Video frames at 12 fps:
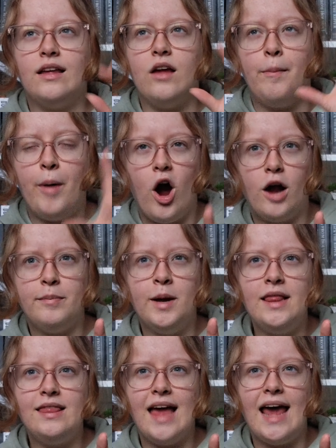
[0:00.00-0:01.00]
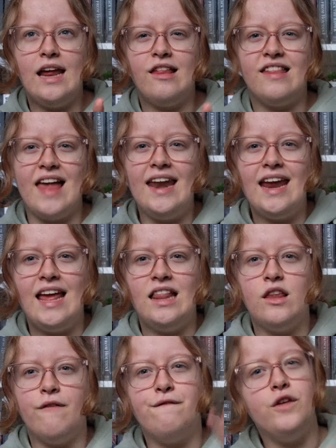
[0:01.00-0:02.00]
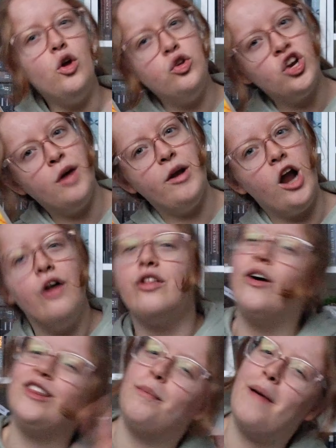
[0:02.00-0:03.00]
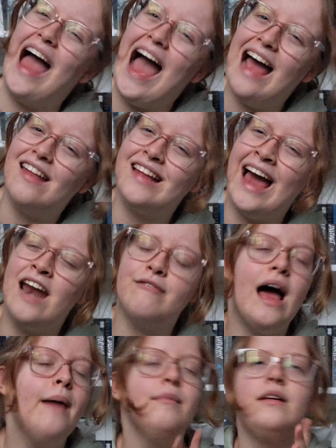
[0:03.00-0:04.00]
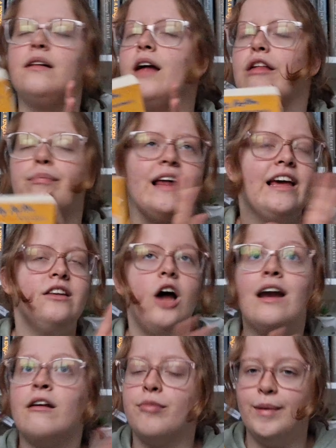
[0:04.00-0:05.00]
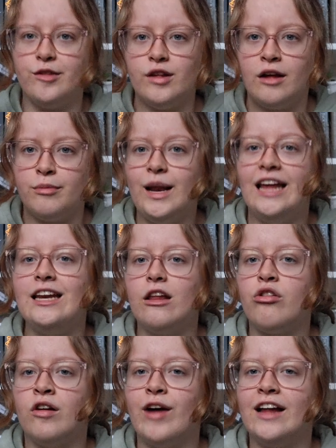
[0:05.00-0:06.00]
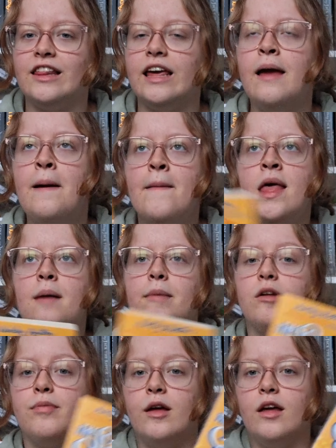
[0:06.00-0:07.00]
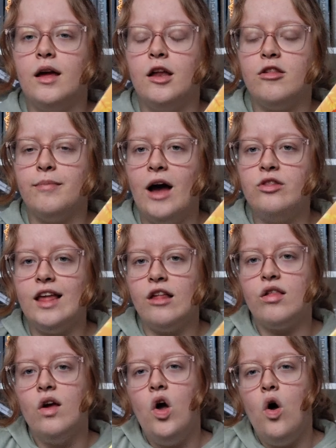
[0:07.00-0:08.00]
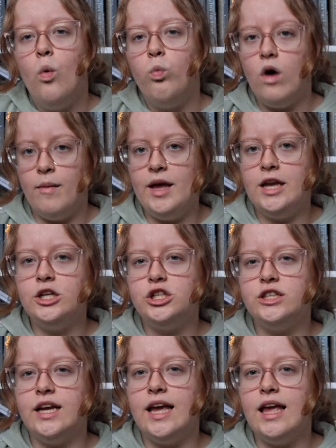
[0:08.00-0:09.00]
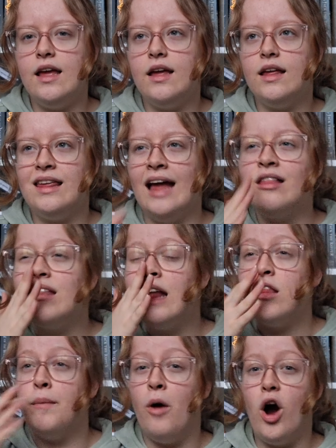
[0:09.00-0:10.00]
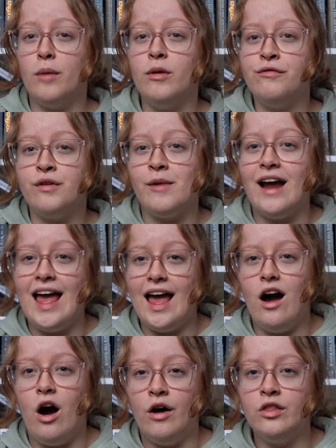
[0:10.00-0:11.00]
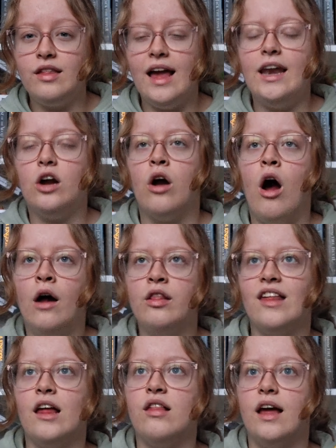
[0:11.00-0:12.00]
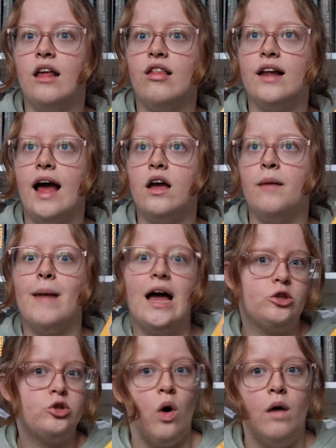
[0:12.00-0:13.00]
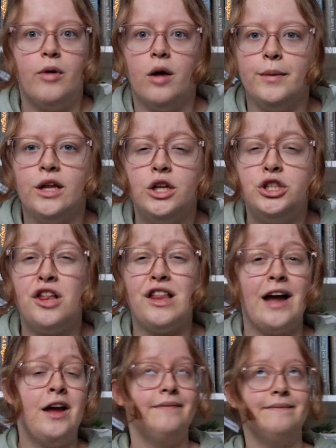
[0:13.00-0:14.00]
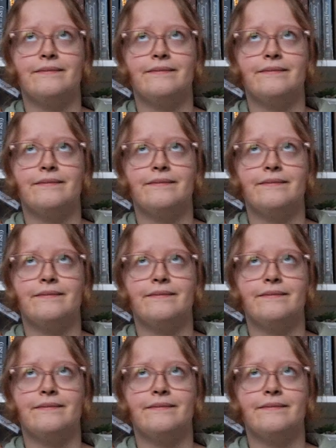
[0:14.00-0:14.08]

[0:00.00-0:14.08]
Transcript: apartment that is set in the future but also in the past, kind of. I'm not explaining this correctly, but it's about this woman. She gets this apartment from her aunt, and her aunt says that it's like a magical apartment, and she's like,